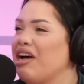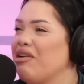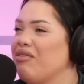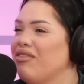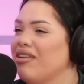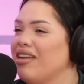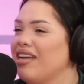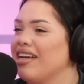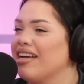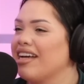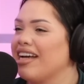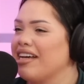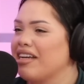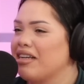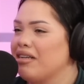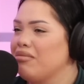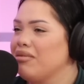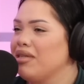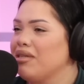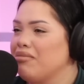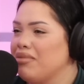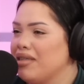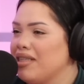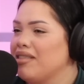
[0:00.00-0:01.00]
I feel like I could
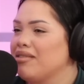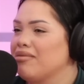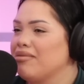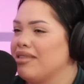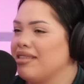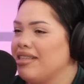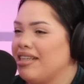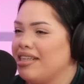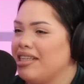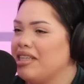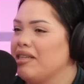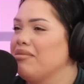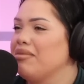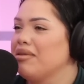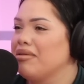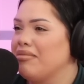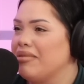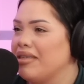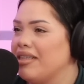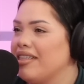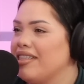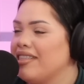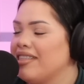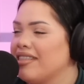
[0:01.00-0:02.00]
be a bitch when I need to be a
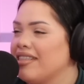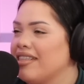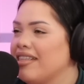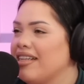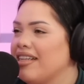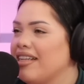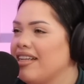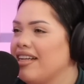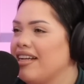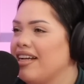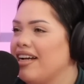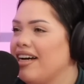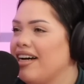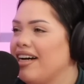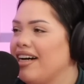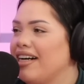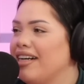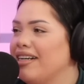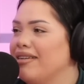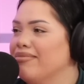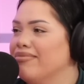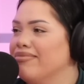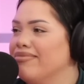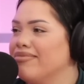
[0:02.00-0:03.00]
bitch.
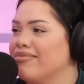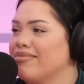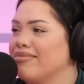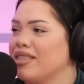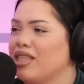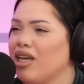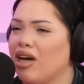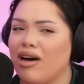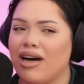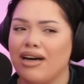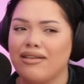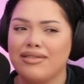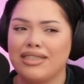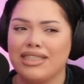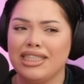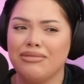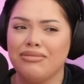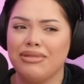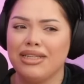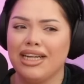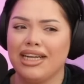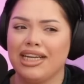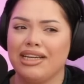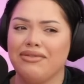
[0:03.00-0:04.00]
Y'all have
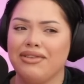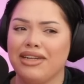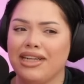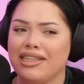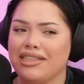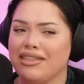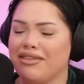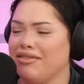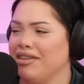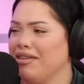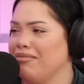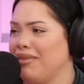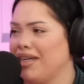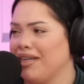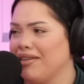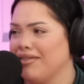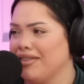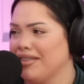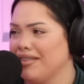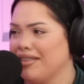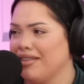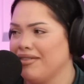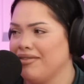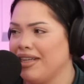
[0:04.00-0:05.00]
seen me like even like defend
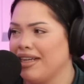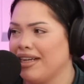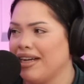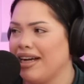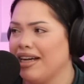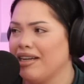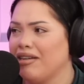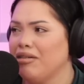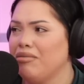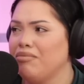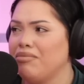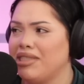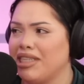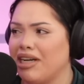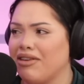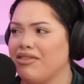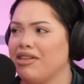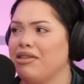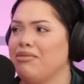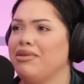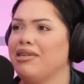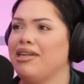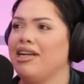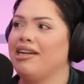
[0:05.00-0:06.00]
Mayra and stuff. Like I could
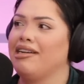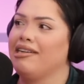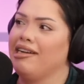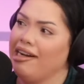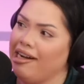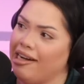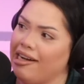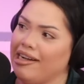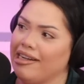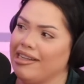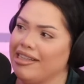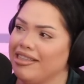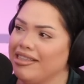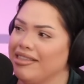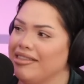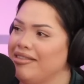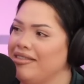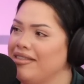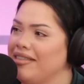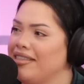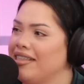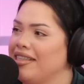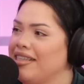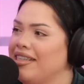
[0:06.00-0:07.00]
definitely be like you
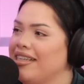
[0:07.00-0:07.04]
know.